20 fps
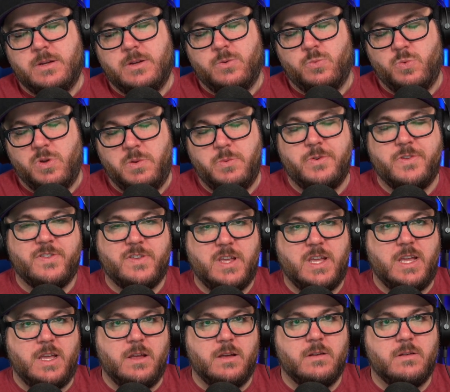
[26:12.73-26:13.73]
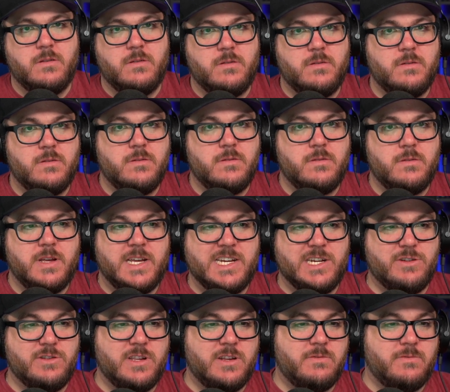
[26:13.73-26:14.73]
We will see
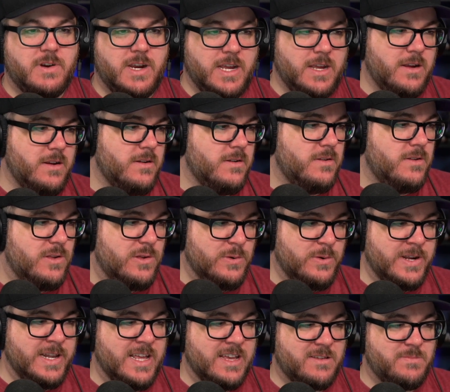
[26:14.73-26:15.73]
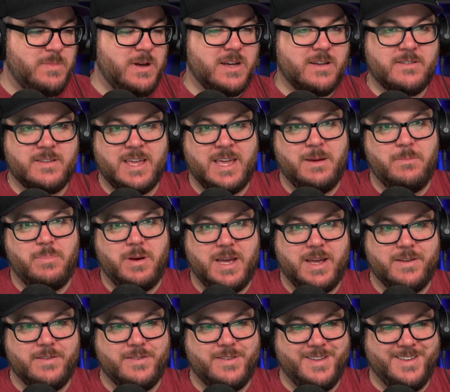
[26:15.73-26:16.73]
Elden Ring join Xbox Game
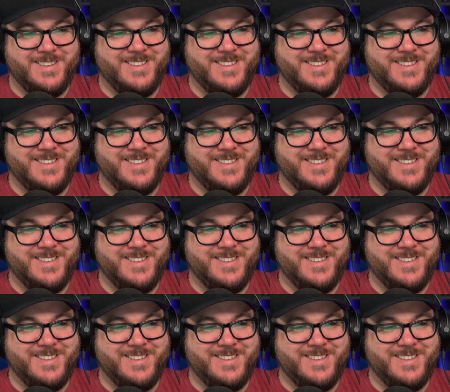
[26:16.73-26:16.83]
Pass.